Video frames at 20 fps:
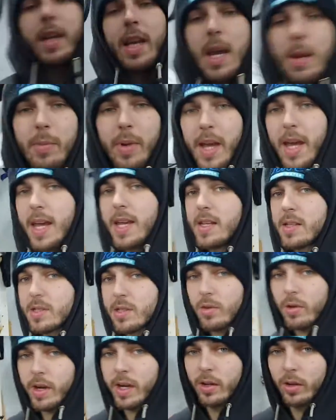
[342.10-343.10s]
keep the heat
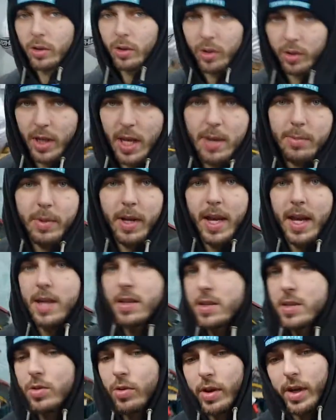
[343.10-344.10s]
screen or not keep the
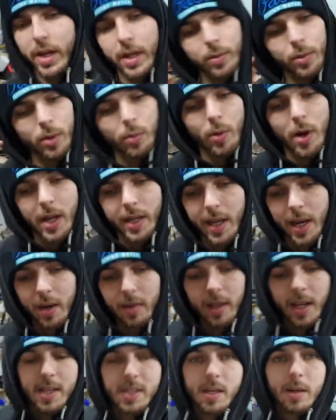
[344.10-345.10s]
heat screen. We'll work it
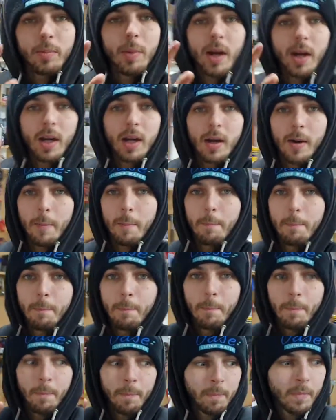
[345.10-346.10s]
out later. But um,
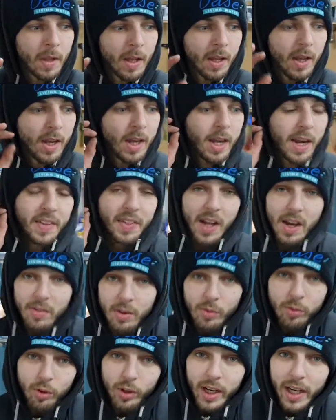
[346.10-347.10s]

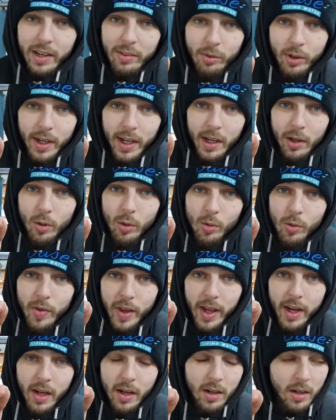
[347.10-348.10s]
another really really cool
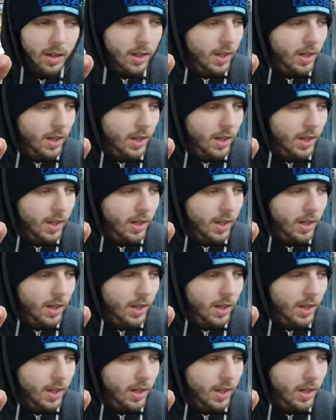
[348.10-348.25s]
thing